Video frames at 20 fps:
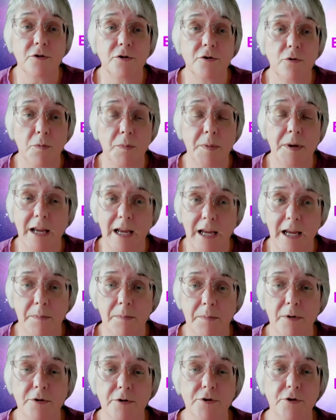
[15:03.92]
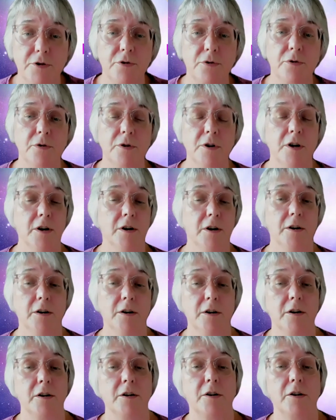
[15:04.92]
you will be able to
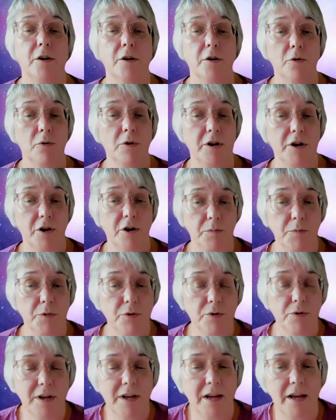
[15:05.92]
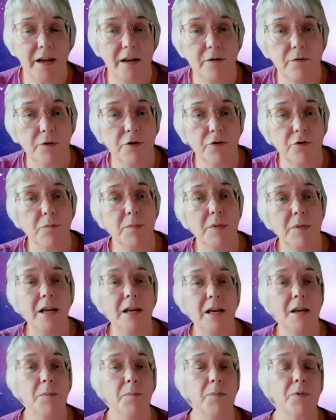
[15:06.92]
not only communicate with
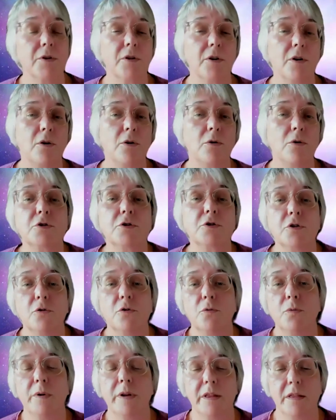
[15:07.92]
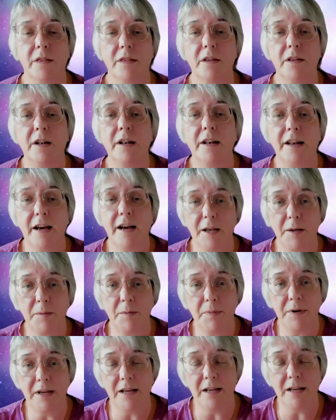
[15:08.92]
me, but also with the light
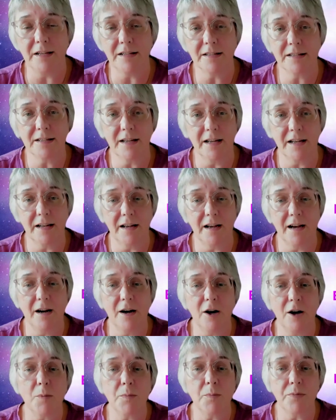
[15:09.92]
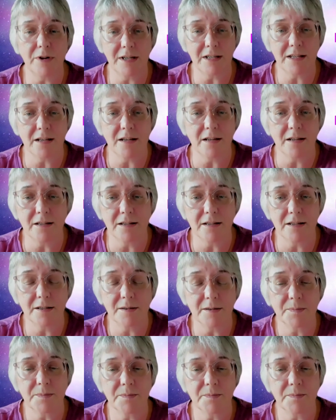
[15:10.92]
beings that are present.